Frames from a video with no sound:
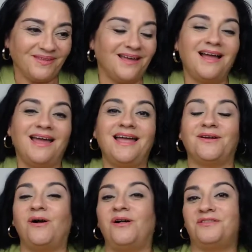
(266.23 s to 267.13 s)
I had
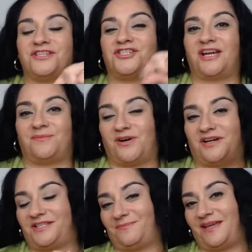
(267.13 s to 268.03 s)
all the check
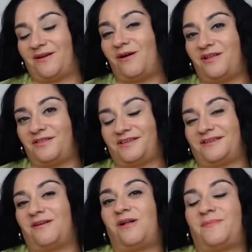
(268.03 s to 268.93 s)
marks and made
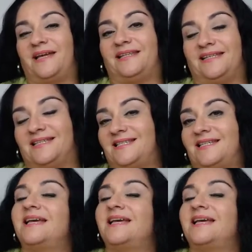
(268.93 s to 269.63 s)
all my list.